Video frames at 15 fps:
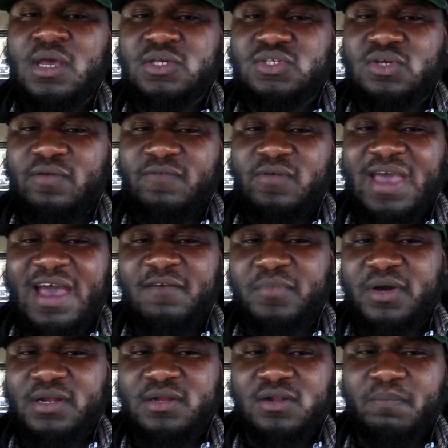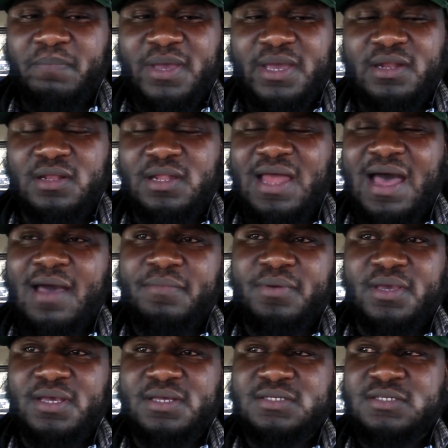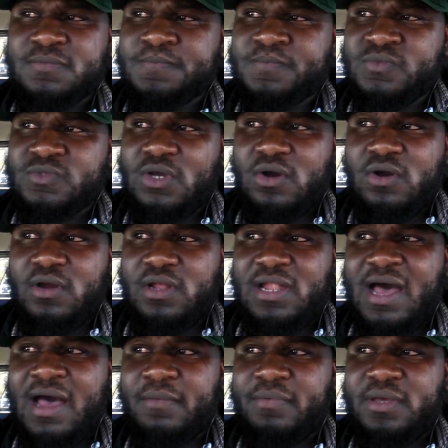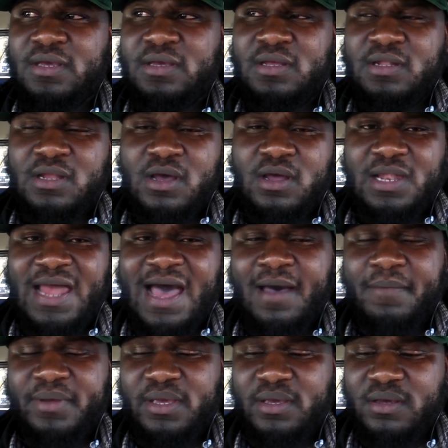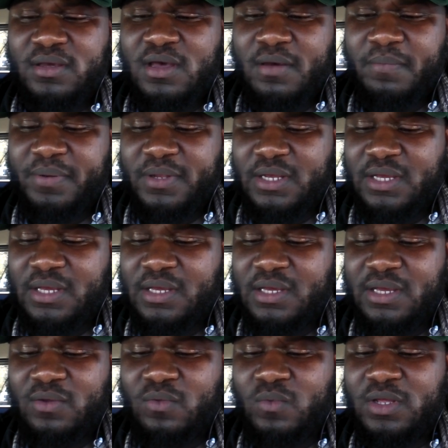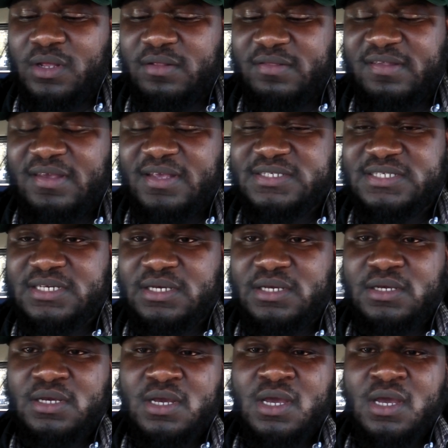So if you have money to pay the lobbyists or a lobbying company in D.C.,